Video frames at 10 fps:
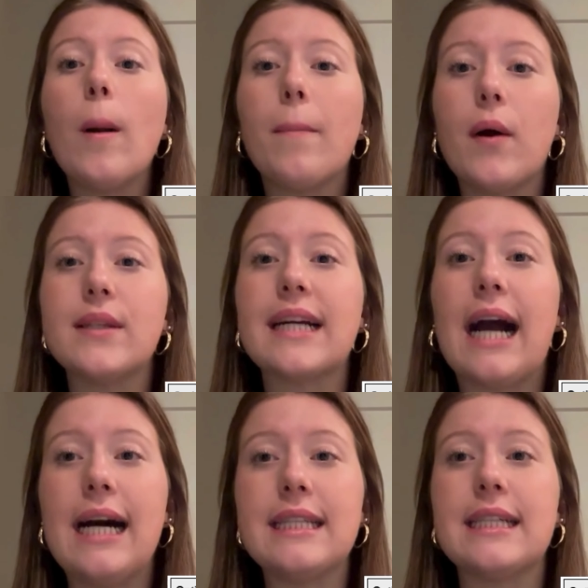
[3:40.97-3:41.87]
a pros and
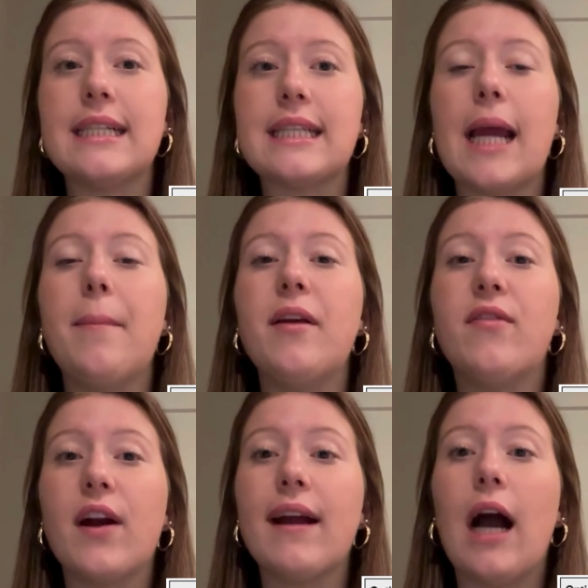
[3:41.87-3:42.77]
cons list can be
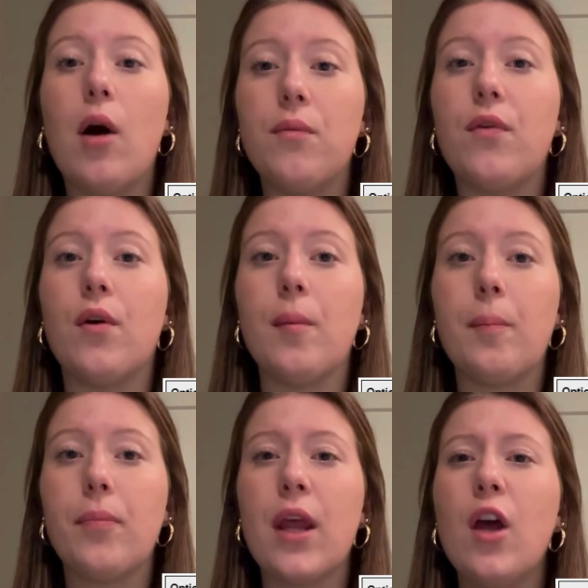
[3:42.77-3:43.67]
very helpful.
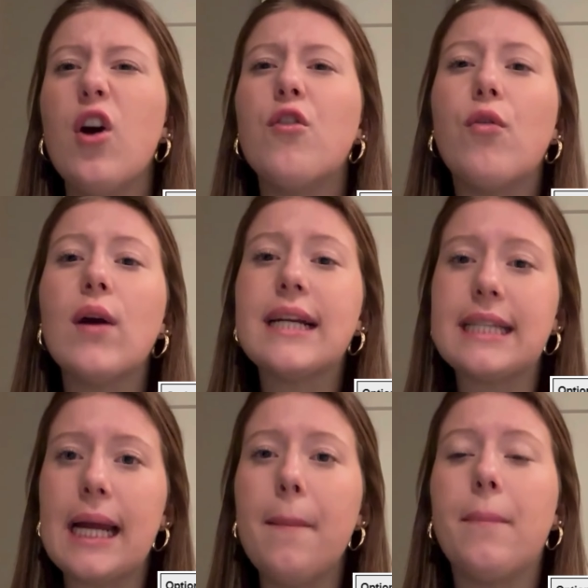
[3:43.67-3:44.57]
For
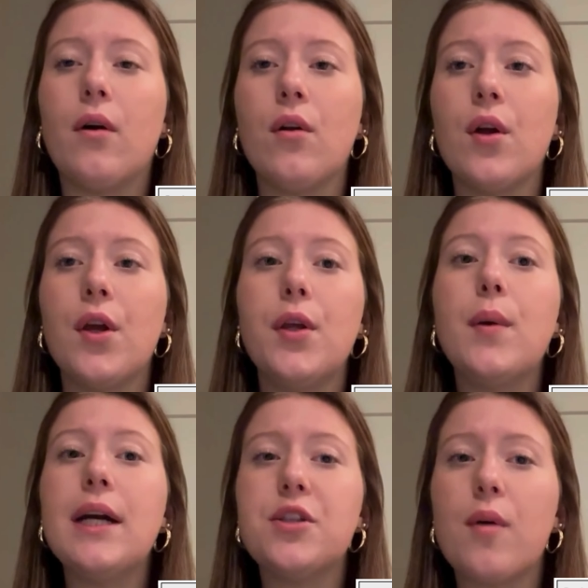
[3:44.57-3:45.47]
example, you
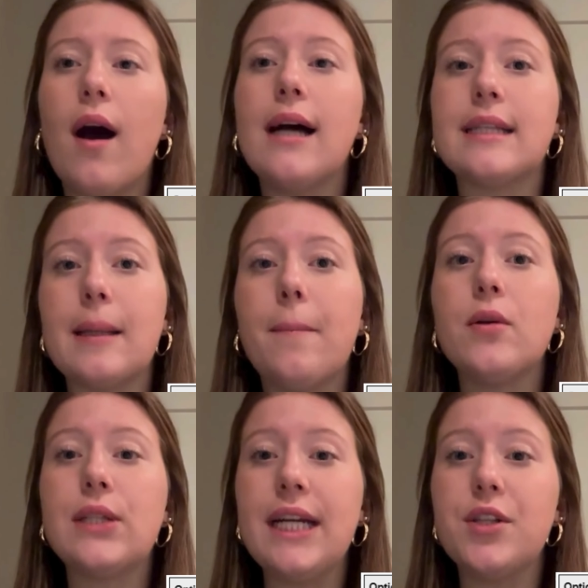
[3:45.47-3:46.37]
could draw a simple
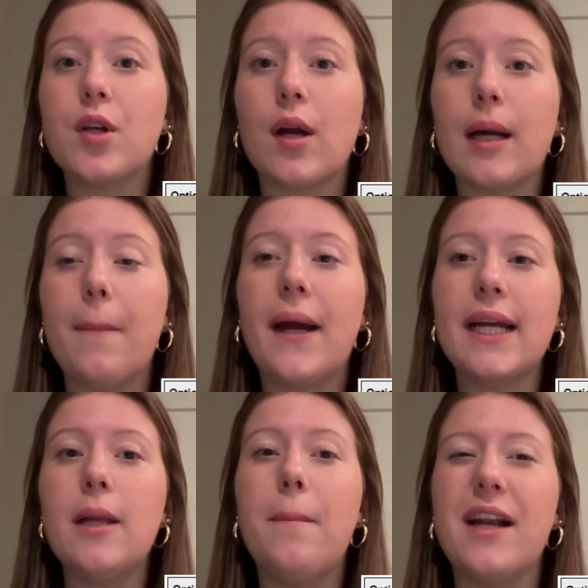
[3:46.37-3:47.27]
T-chart
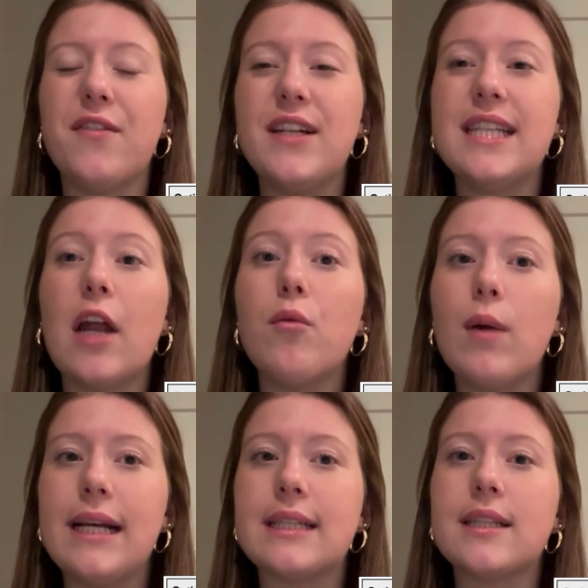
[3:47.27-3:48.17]
comparing the benefits and
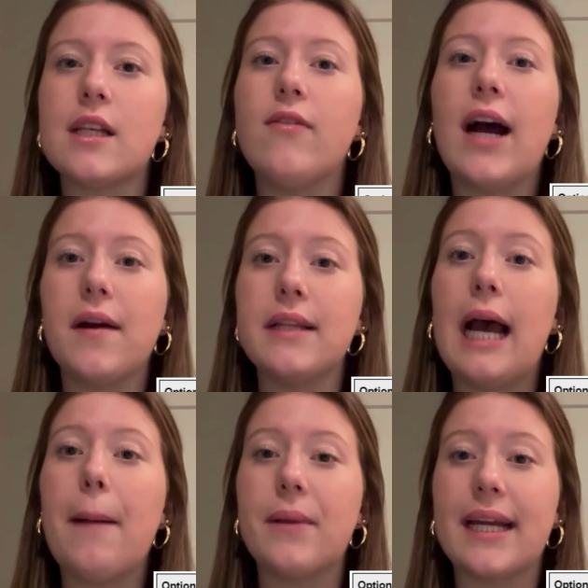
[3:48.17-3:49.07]
risks of hiring the
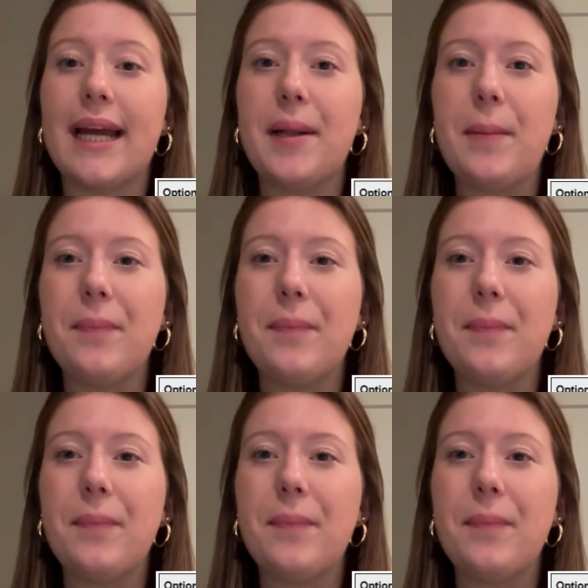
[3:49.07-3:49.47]
applicant.